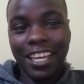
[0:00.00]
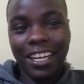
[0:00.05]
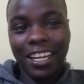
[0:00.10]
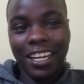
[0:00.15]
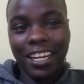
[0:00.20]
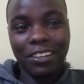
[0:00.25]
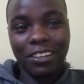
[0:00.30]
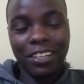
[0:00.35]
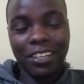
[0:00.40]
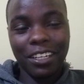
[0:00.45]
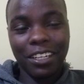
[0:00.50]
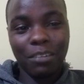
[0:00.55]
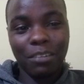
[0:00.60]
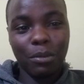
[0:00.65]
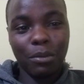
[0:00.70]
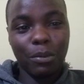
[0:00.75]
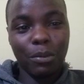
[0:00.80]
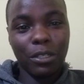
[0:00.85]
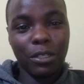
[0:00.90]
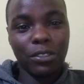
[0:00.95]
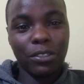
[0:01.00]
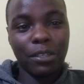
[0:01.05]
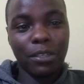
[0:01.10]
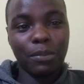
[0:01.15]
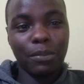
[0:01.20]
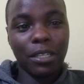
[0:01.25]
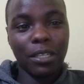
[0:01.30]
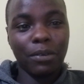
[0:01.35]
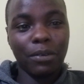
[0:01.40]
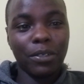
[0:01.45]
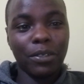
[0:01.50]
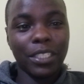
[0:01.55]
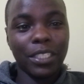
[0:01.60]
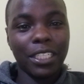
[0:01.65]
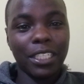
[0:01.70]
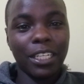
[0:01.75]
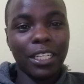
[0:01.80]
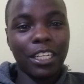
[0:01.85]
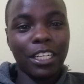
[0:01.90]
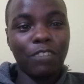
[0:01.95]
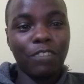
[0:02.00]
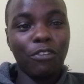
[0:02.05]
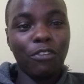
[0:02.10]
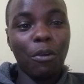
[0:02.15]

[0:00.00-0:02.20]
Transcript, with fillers: around and remember to subscribe to our channel